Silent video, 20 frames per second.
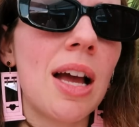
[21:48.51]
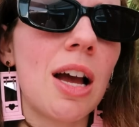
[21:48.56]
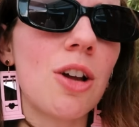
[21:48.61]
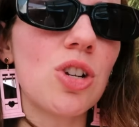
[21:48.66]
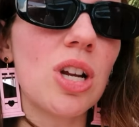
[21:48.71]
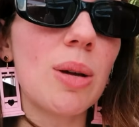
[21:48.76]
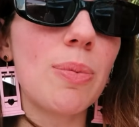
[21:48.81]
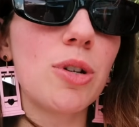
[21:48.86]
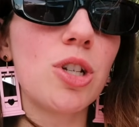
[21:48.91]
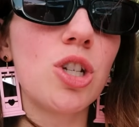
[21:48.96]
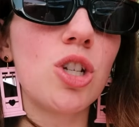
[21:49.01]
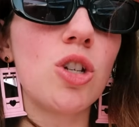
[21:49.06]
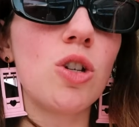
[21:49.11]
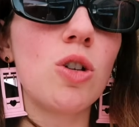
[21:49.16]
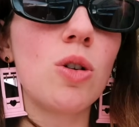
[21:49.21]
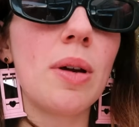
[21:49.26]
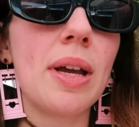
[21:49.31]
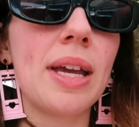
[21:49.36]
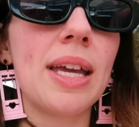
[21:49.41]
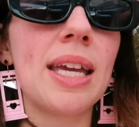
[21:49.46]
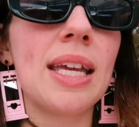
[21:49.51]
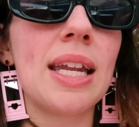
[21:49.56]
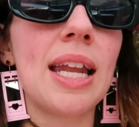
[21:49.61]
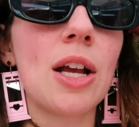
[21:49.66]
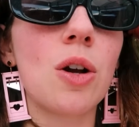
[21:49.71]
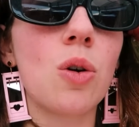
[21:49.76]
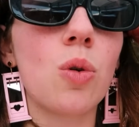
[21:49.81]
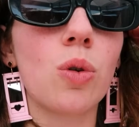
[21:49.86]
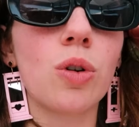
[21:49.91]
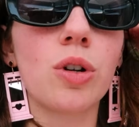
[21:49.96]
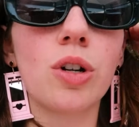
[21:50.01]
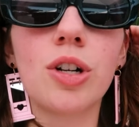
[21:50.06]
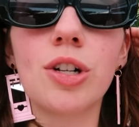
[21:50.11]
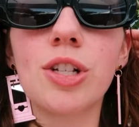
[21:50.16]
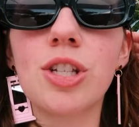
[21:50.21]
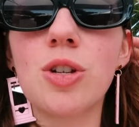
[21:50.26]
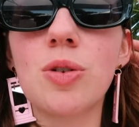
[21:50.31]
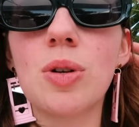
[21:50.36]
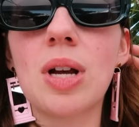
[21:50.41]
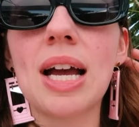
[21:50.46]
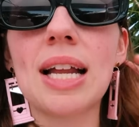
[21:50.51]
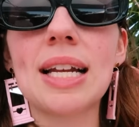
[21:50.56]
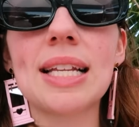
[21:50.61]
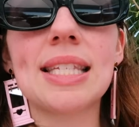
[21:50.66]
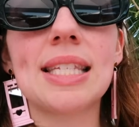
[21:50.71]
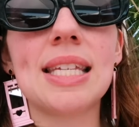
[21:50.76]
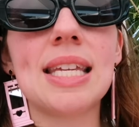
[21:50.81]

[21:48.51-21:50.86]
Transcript: I'll try to put you in a corner so you can kind of